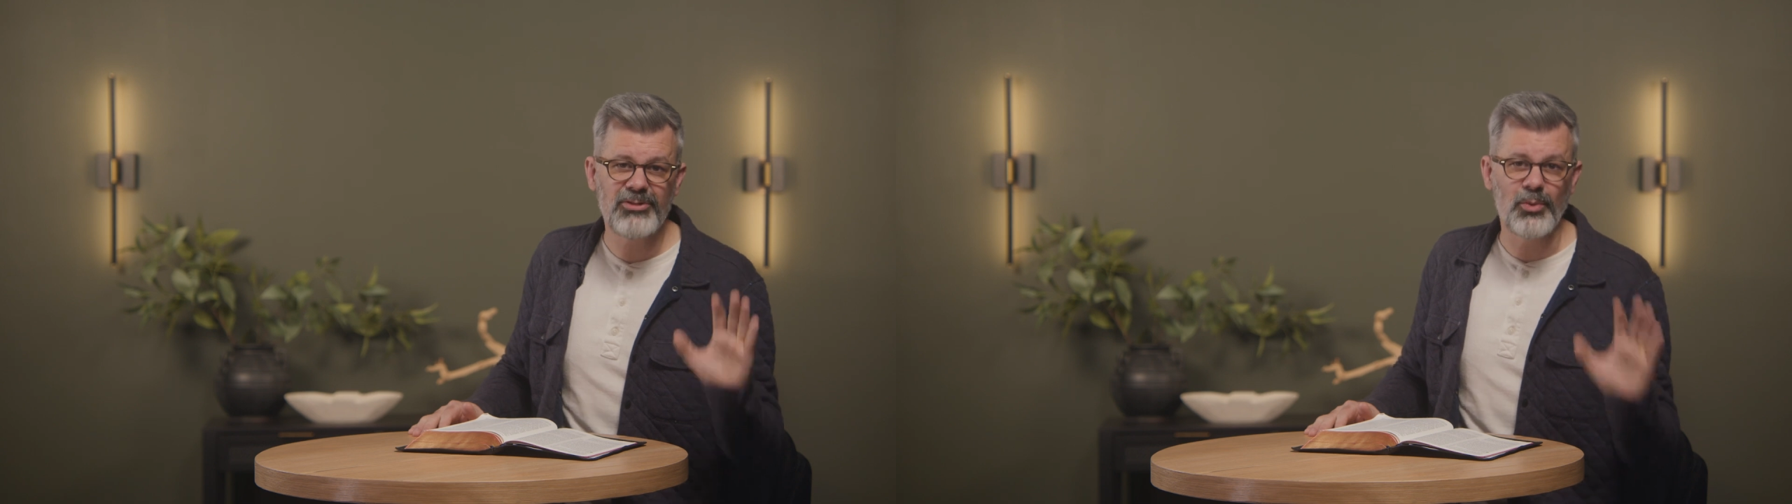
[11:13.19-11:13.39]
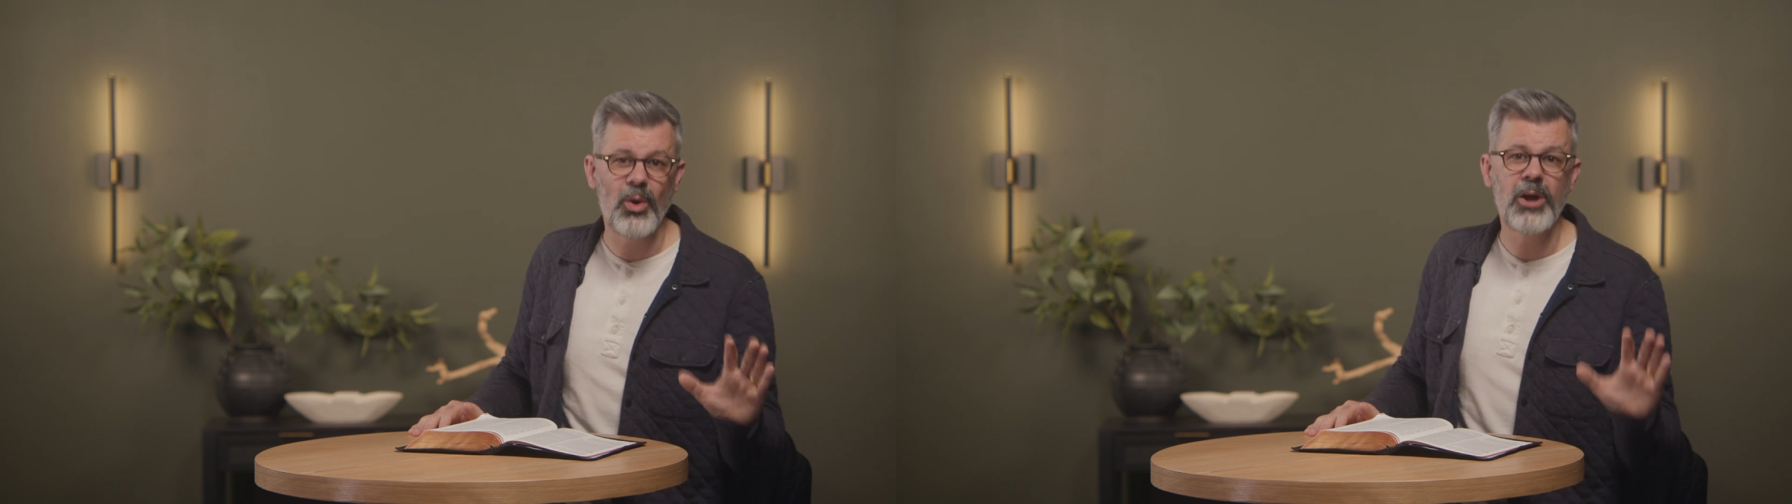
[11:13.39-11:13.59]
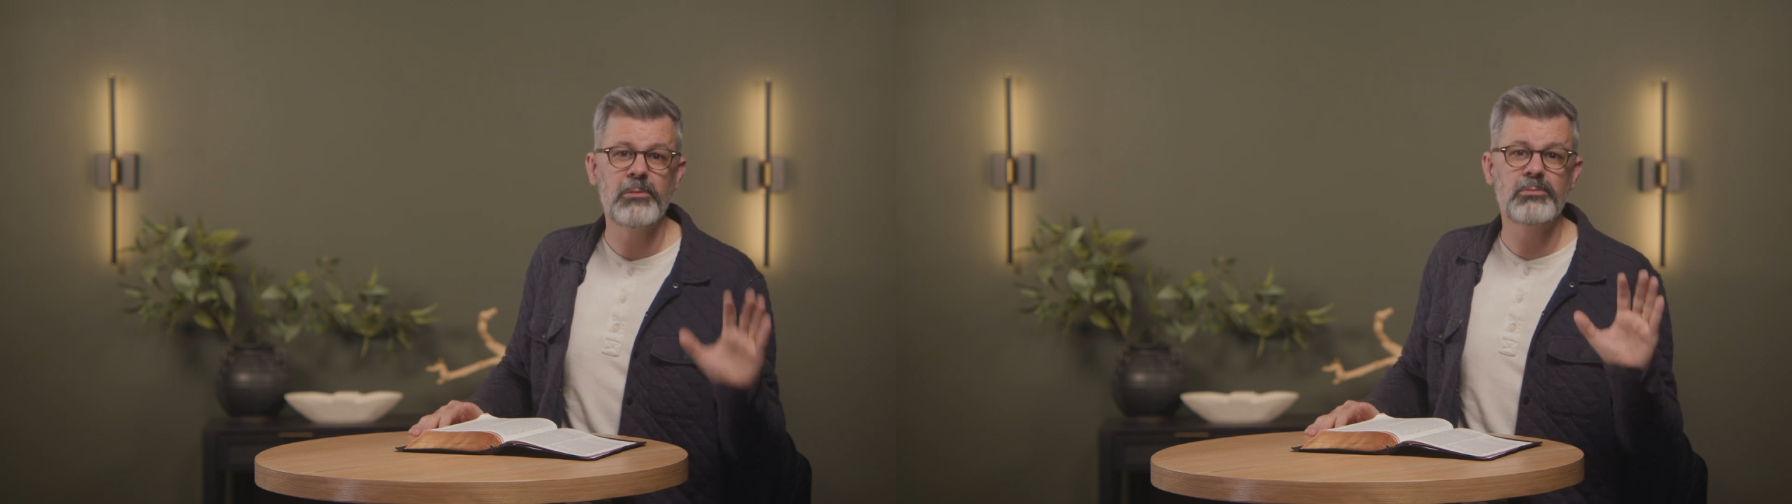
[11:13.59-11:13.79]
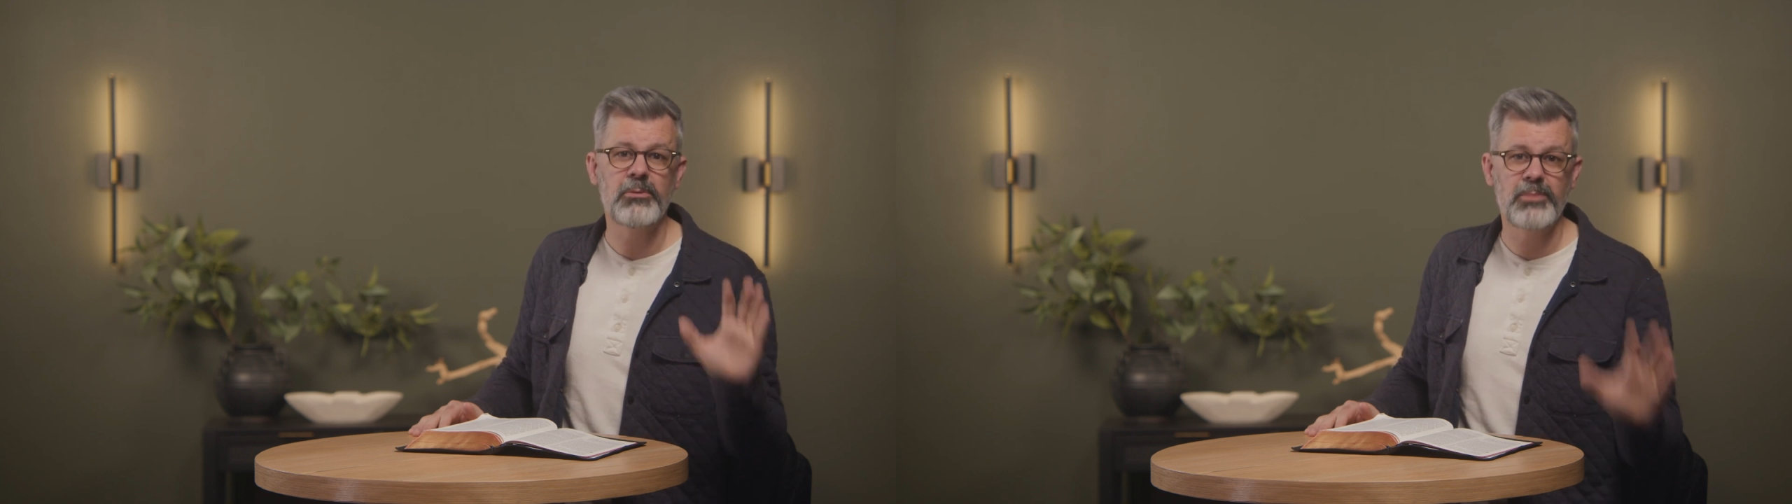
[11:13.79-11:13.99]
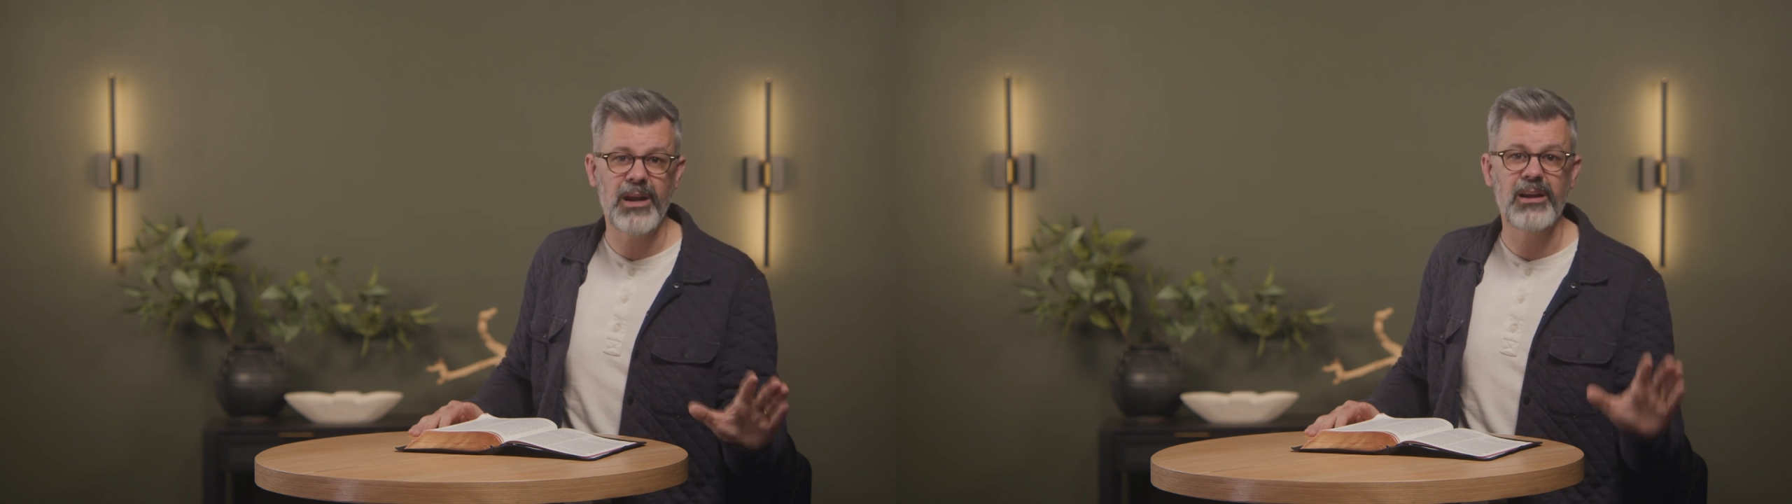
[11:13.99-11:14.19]
to one
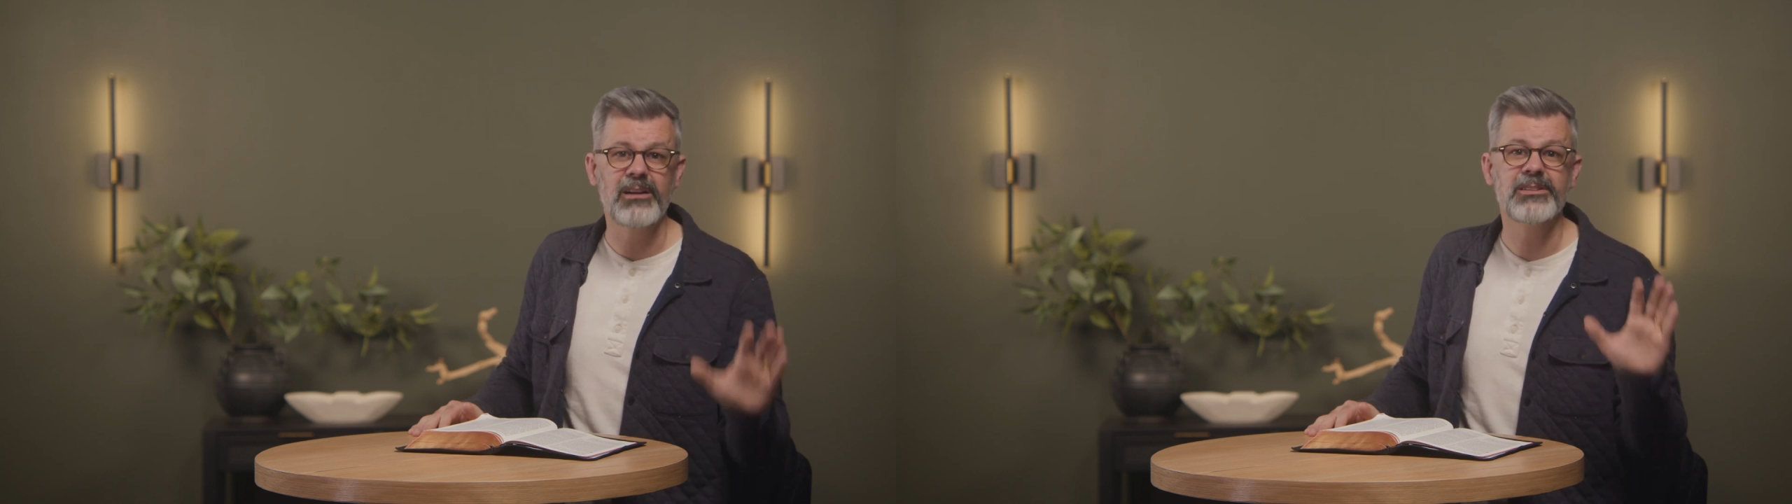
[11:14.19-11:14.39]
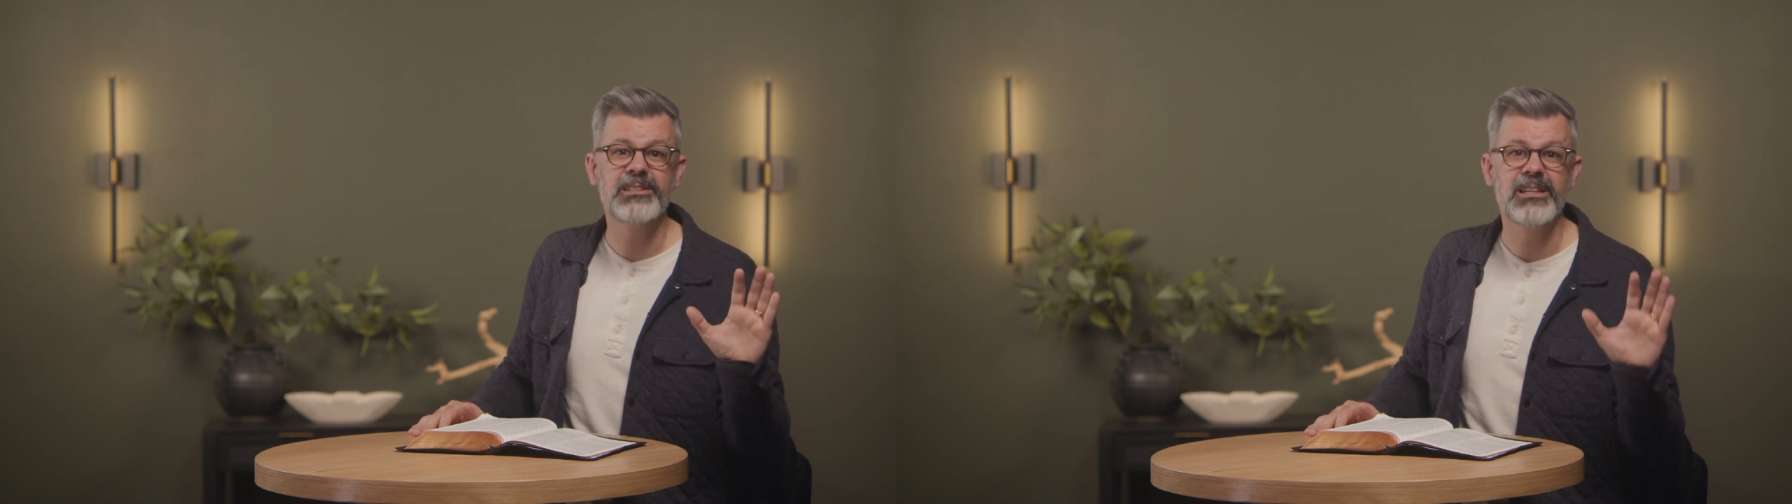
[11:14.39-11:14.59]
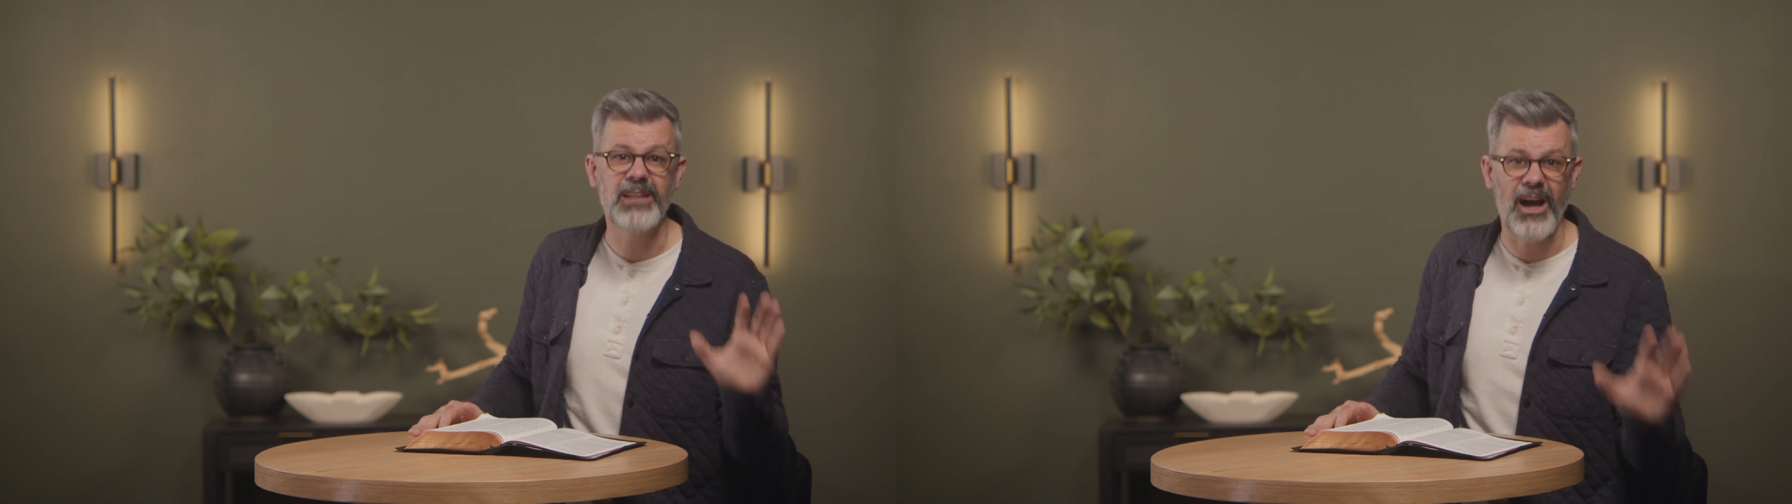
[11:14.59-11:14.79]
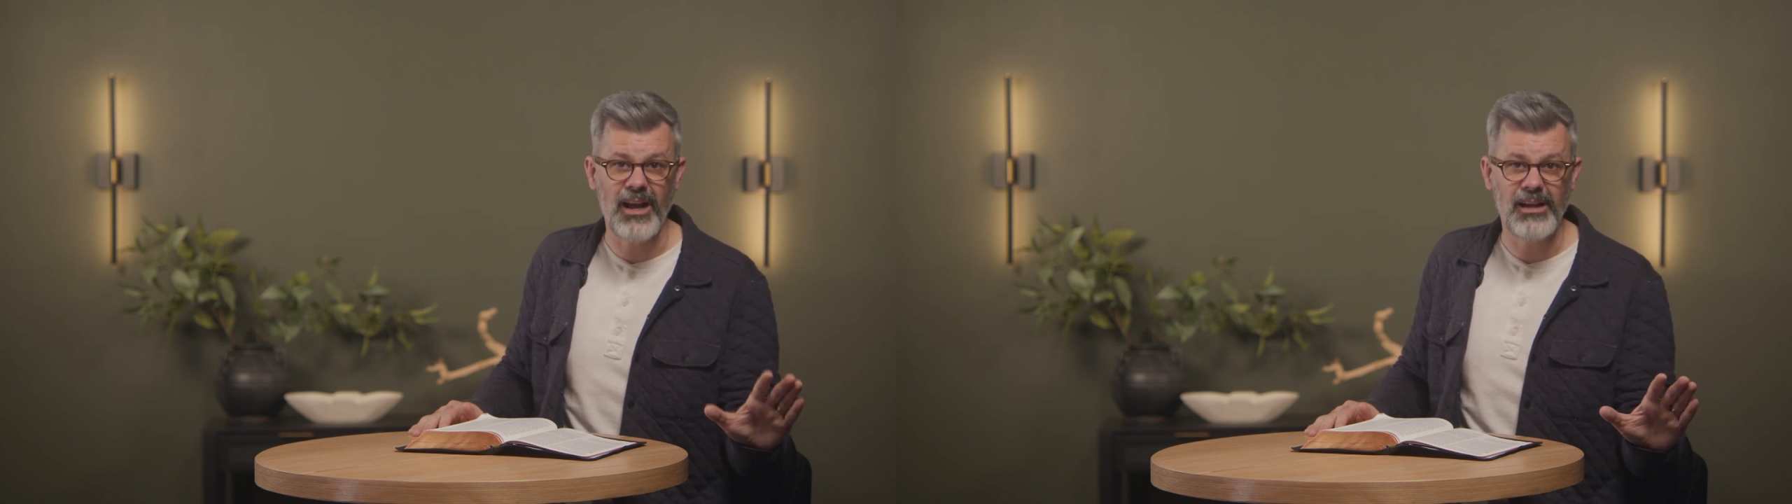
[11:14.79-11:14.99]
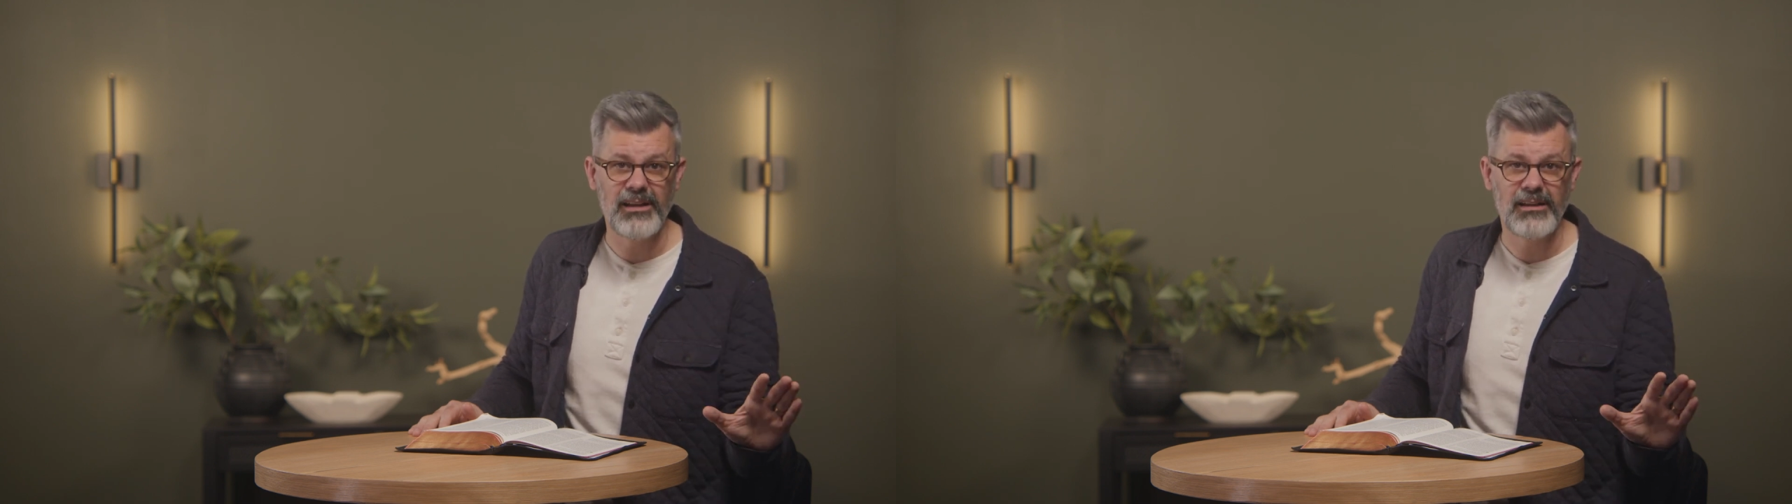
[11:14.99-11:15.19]
prepared to die.